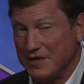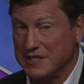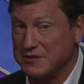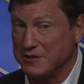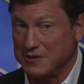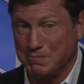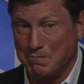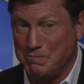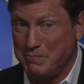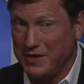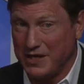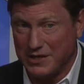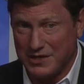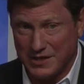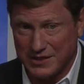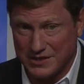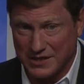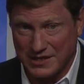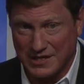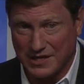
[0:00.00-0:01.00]
investment
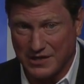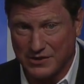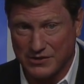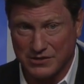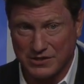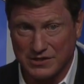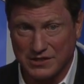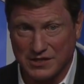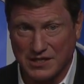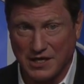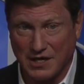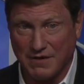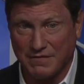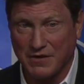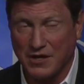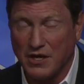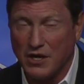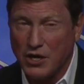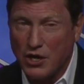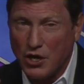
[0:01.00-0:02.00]
billions of dollars of
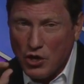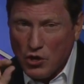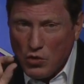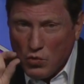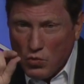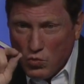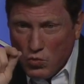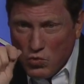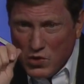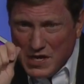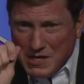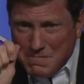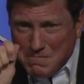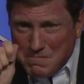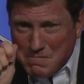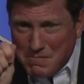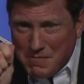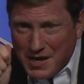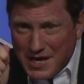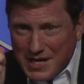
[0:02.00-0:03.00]
stuff, we
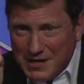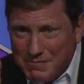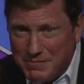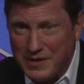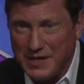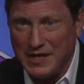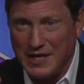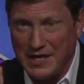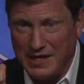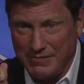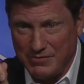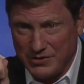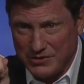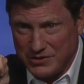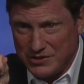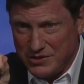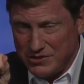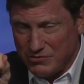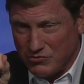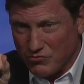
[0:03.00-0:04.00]
might be able
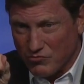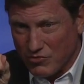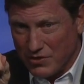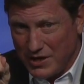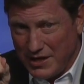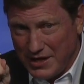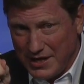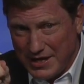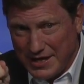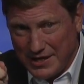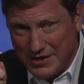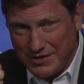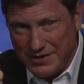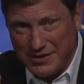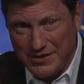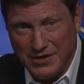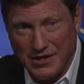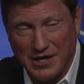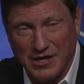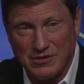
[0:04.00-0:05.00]
to wring out
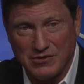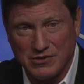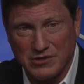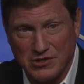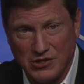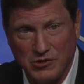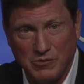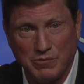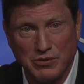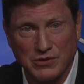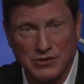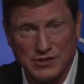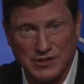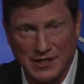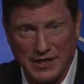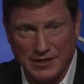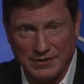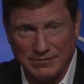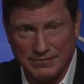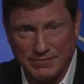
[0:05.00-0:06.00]
another
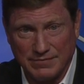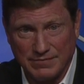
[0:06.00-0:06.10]
2%.